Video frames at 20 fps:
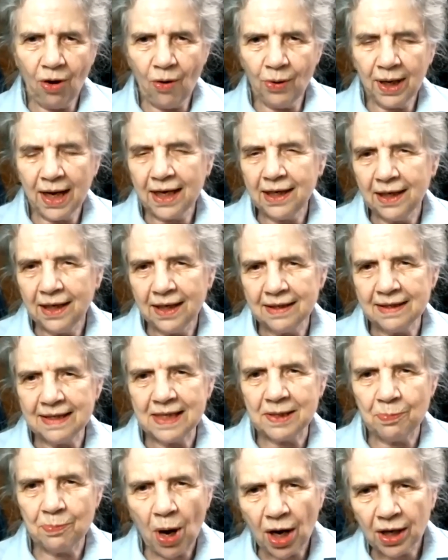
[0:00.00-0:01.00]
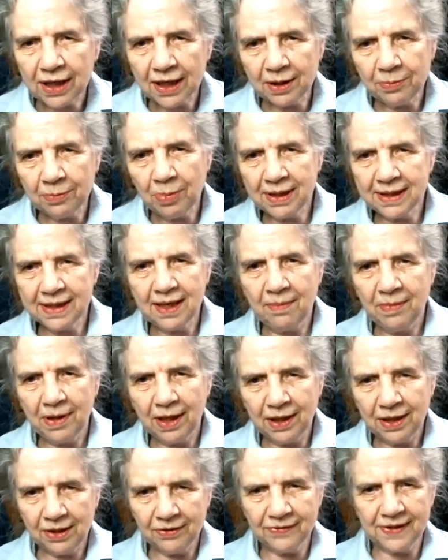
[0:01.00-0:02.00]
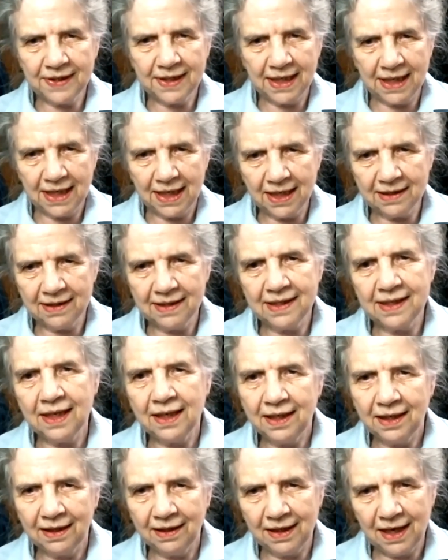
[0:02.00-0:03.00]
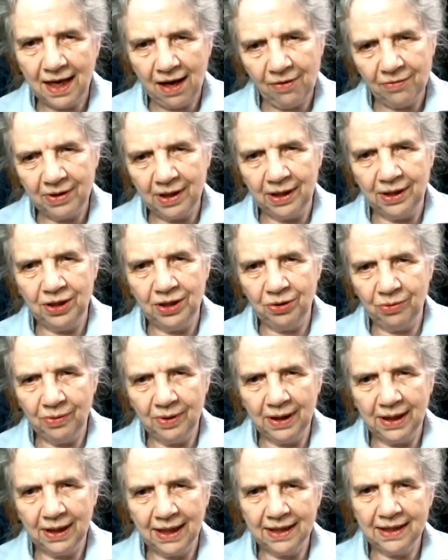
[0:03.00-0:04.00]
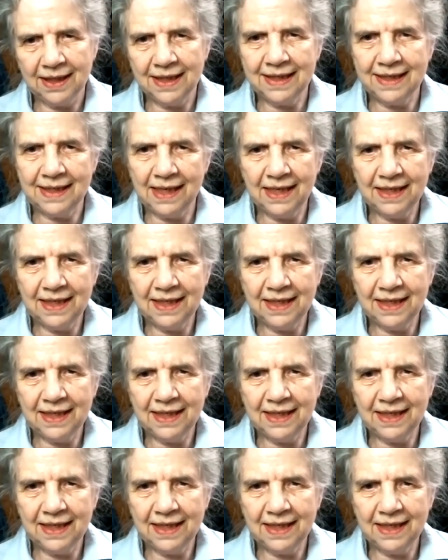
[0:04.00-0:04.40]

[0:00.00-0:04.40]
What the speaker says: getting inspired by something you see and sitting down and doing it.